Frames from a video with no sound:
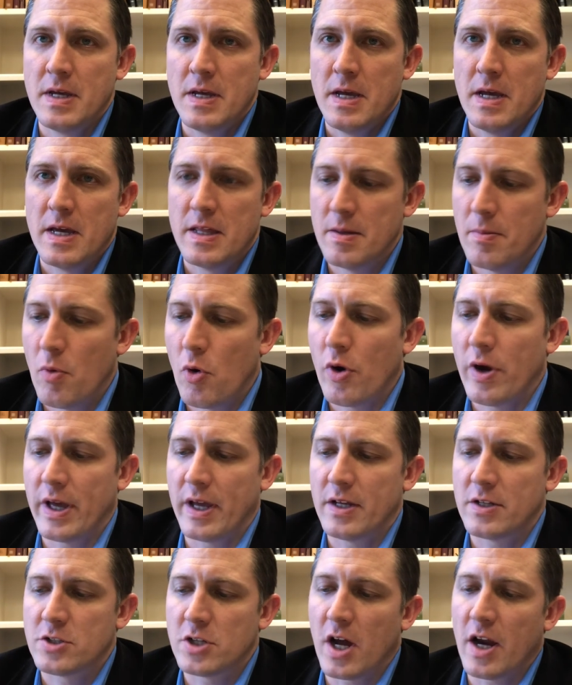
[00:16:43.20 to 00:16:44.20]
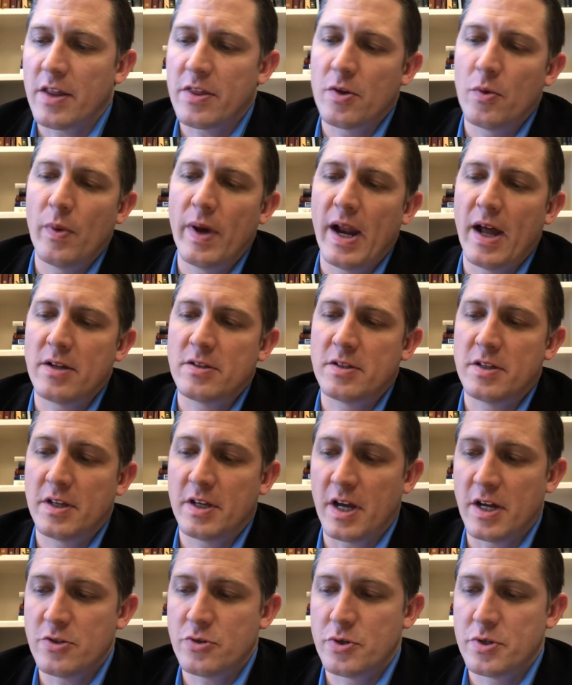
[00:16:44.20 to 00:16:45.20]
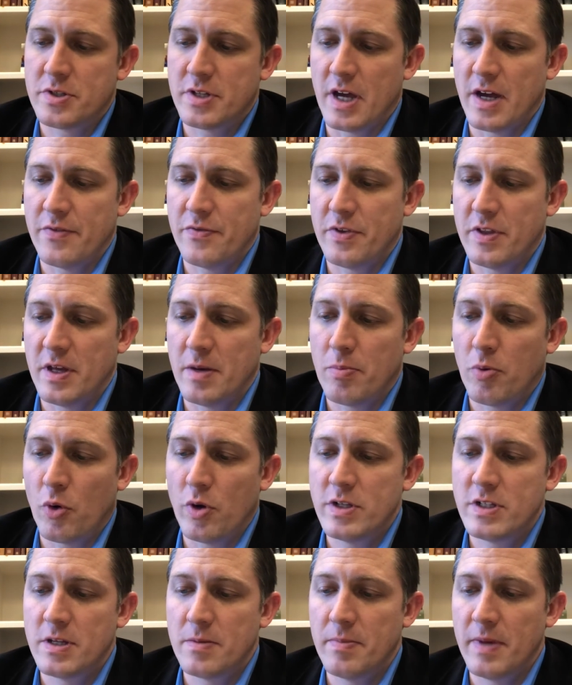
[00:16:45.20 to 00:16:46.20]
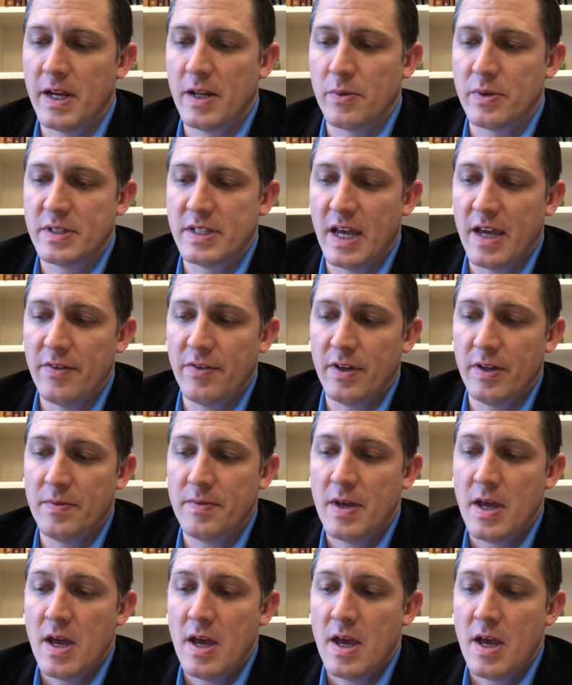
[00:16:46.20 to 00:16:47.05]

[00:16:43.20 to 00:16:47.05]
In the morning, Jonathan went out to the countryside for the appointed meeting with David.